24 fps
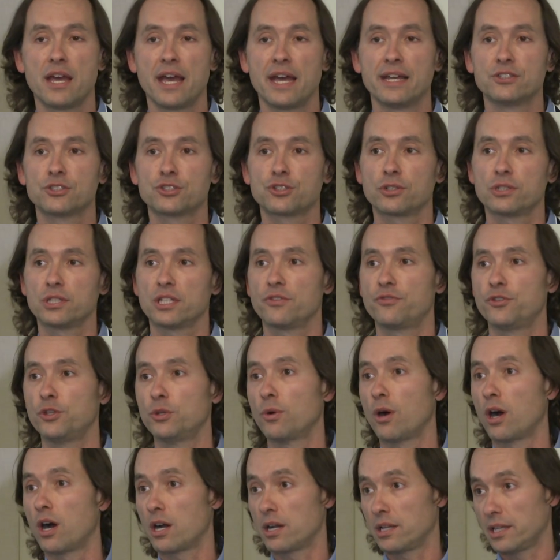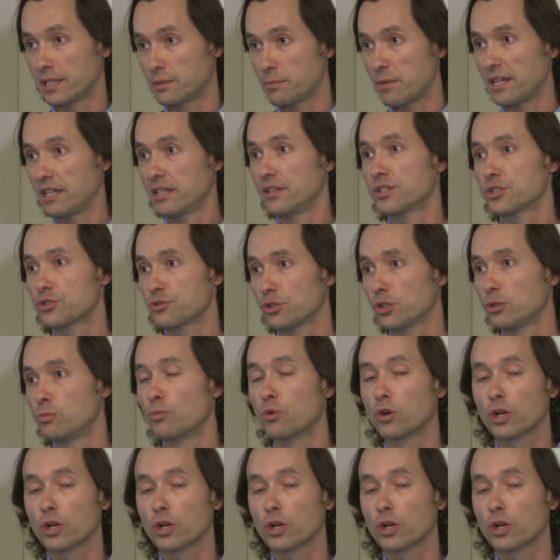And certainly if you are, like many in this room,